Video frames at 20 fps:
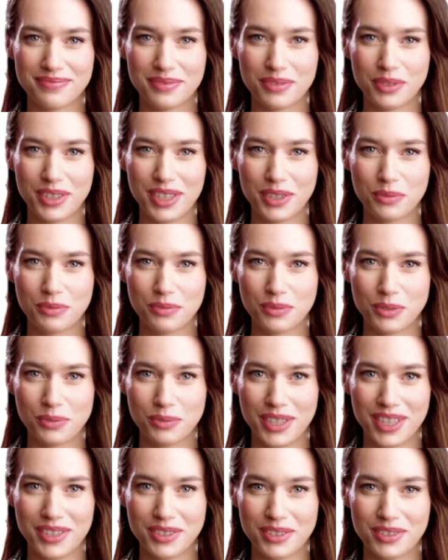
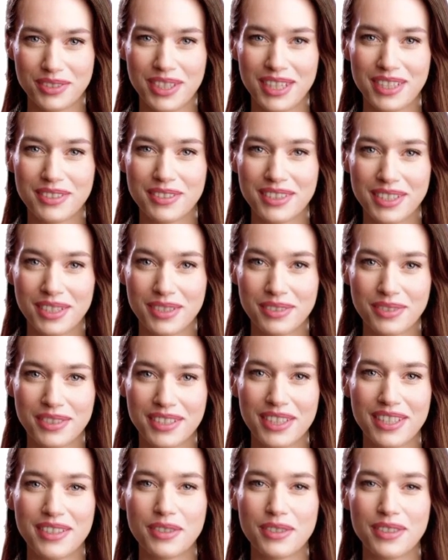Software-based threats.
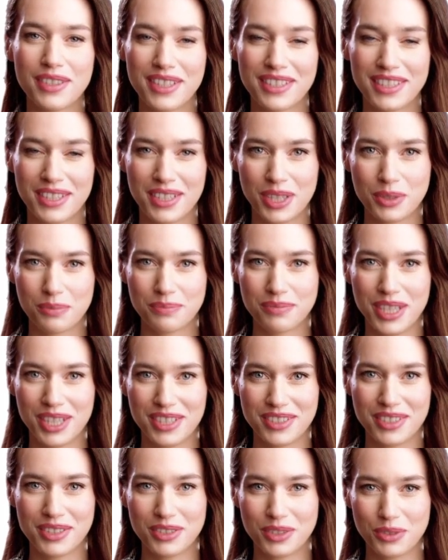The increasing
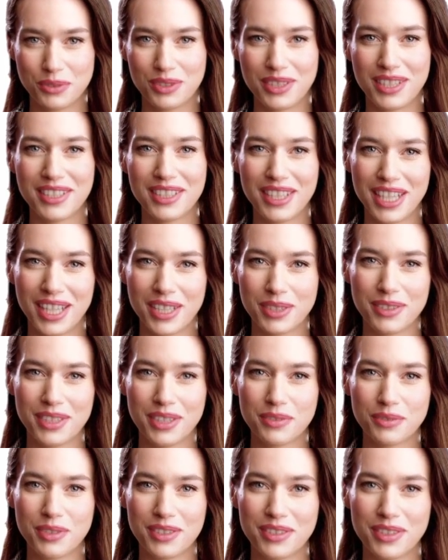complexity of telecom
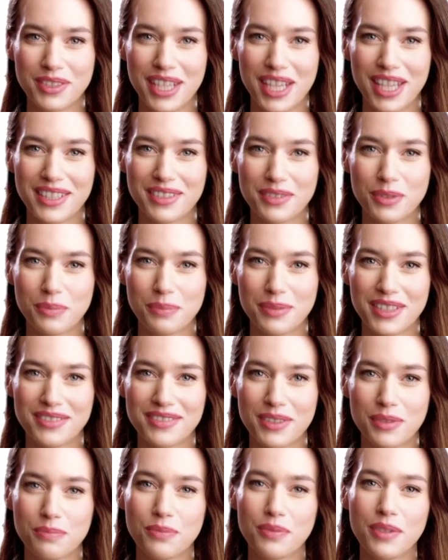networks also makes
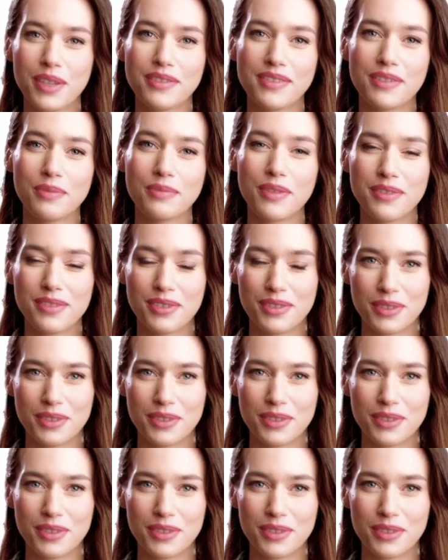them vulnerable to